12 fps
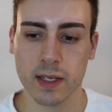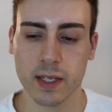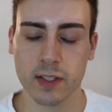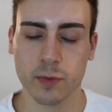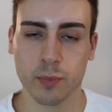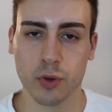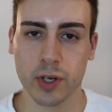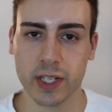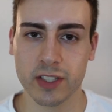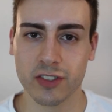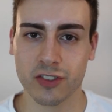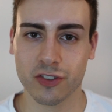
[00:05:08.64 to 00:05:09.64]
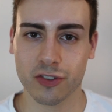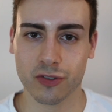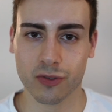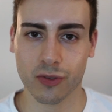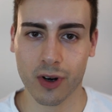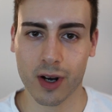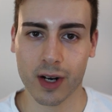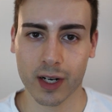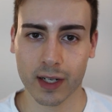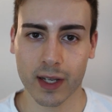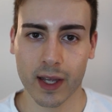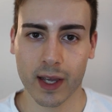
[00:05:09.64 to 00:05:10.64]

is pretty strong.